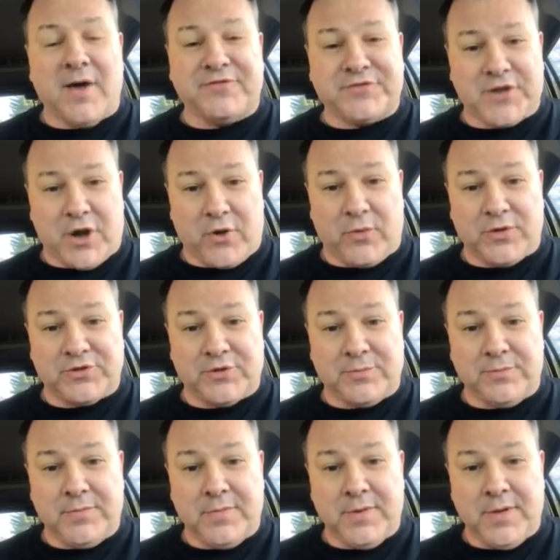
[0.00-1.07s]
of
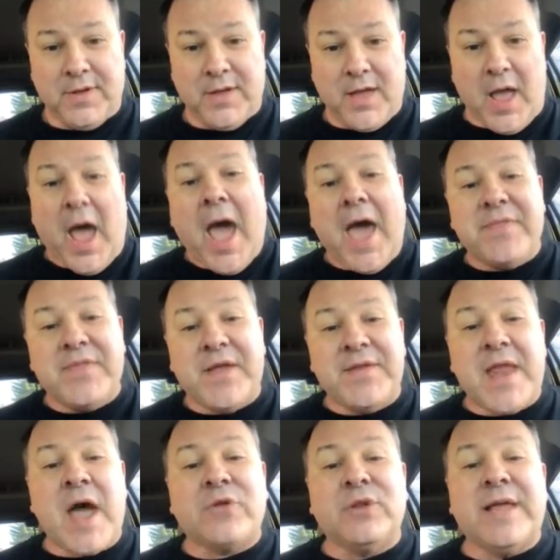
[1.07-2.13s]
terrorism and
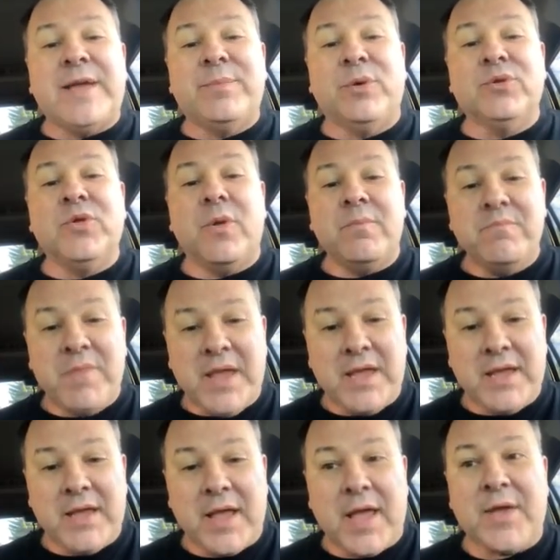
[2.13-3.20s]
then now labeled
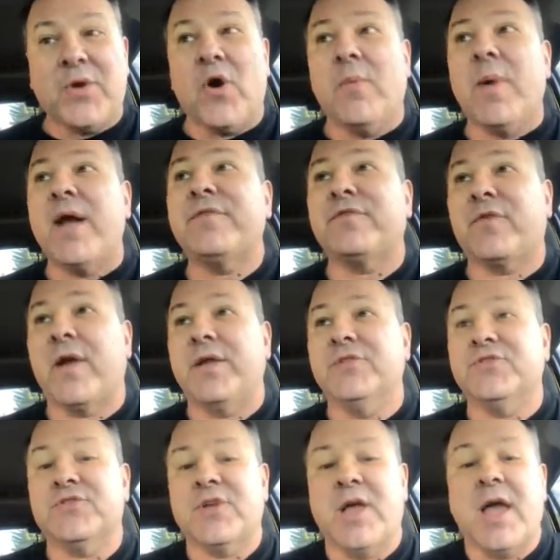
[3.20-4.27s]
me and all my
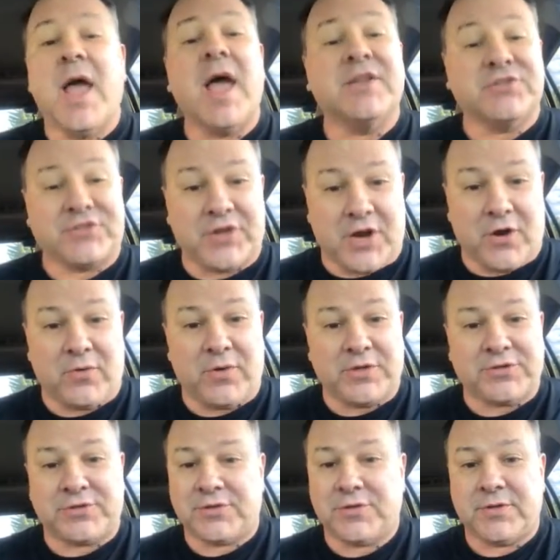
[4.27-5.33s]
friends as
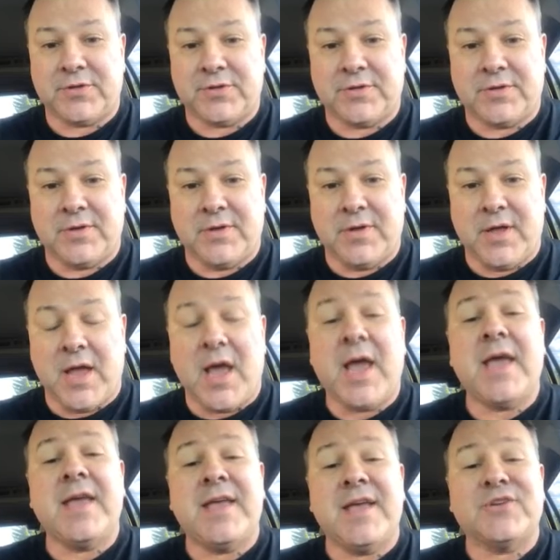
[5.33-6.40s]
terrorists.
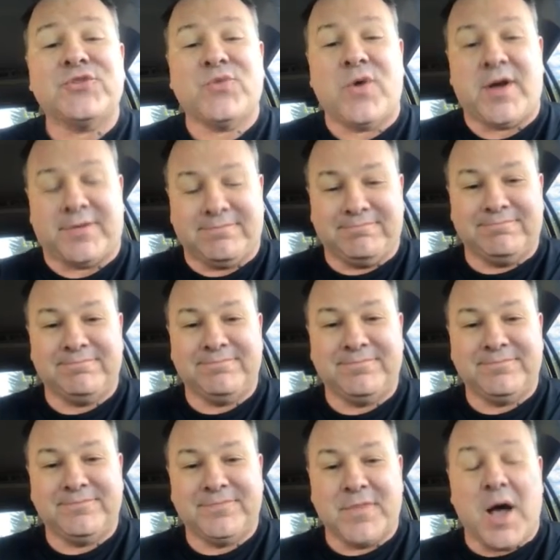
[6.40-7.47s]
Hey, guess what?
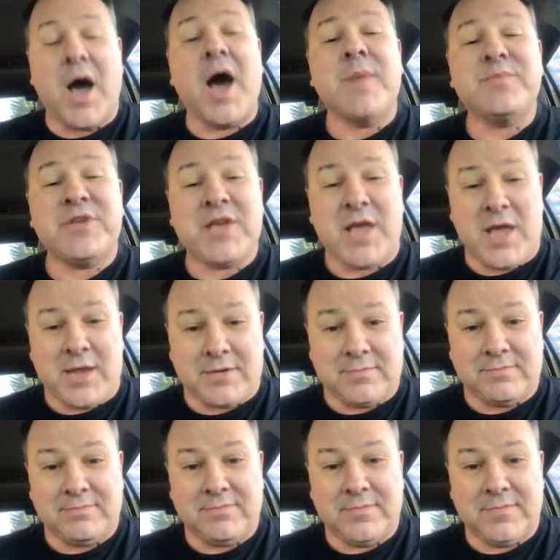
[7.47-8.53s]
I'm
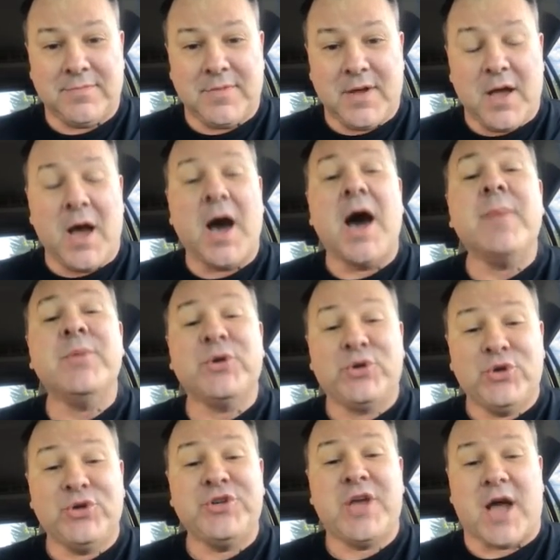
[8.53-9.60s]
Ken. I'm a
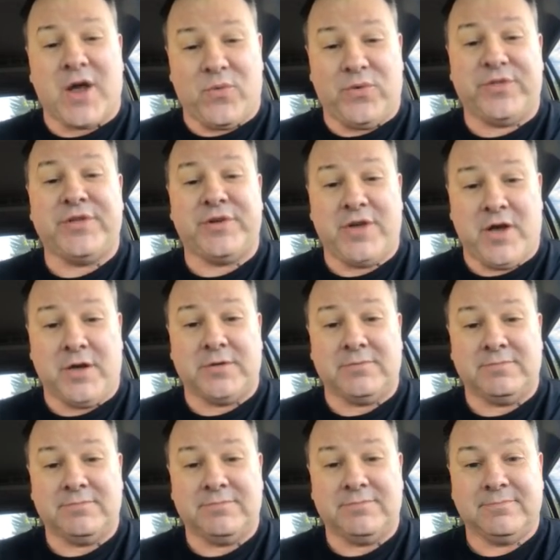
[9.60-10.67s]
good guy with a
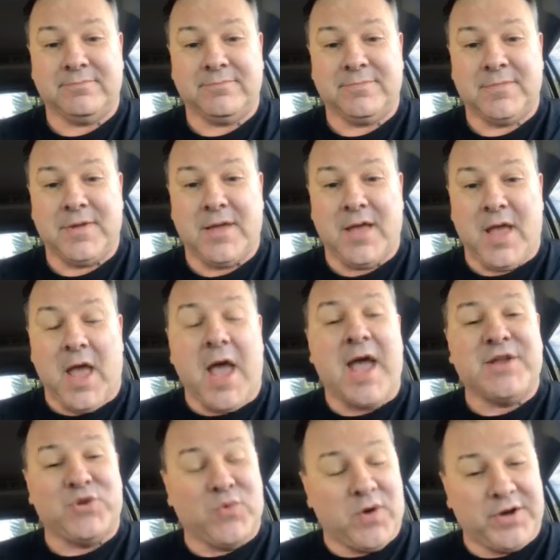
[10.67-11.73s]
gun.
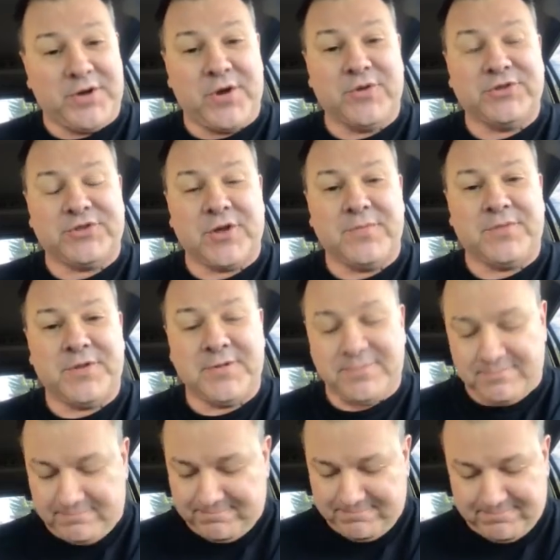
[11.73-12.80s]
And you want to know
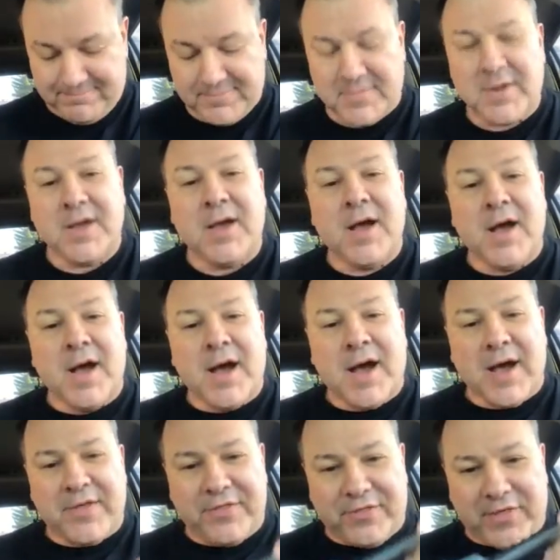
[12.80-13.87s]
something?
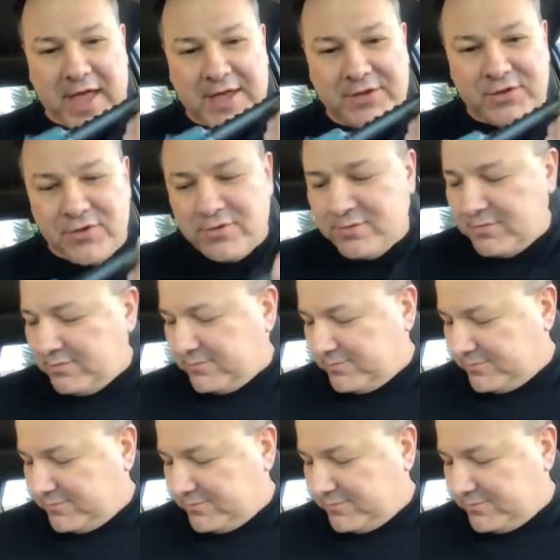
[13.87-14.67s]
Thank you.